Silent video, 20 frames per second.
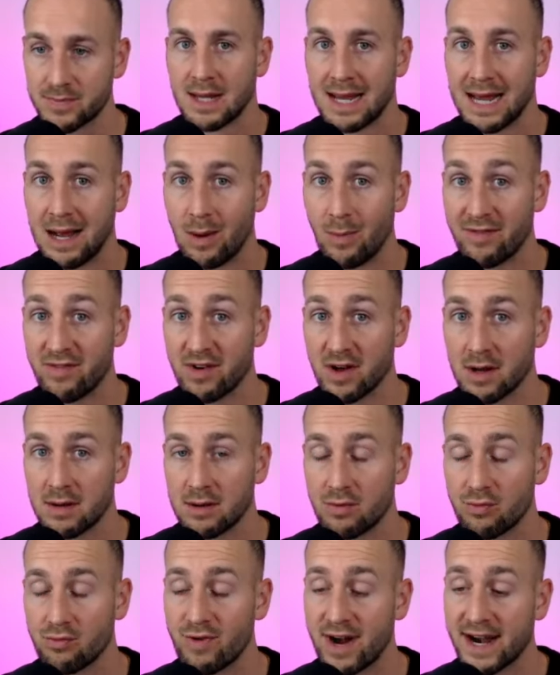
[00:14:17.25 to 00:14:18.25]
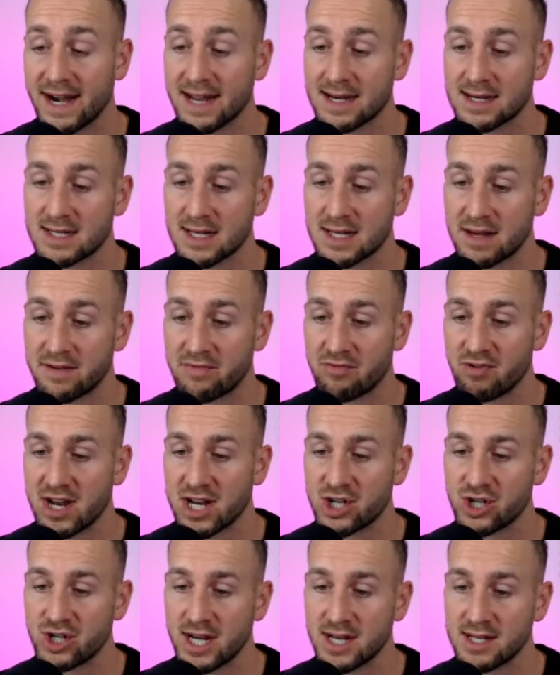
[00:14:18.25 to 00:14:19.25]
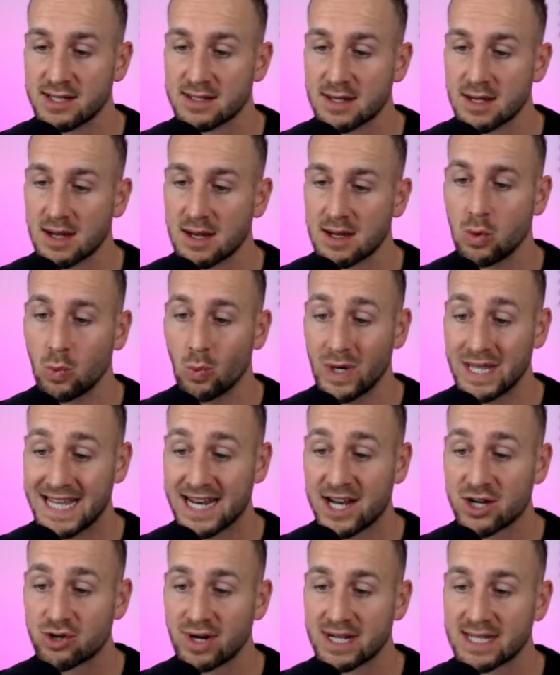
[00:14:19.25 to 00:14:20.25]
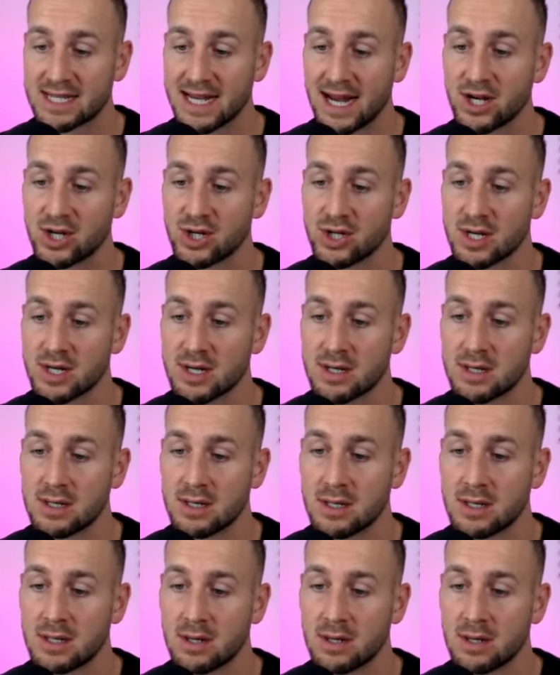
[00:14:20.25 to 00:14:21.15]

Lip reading: However, Radix, the differentiator, within a transaction,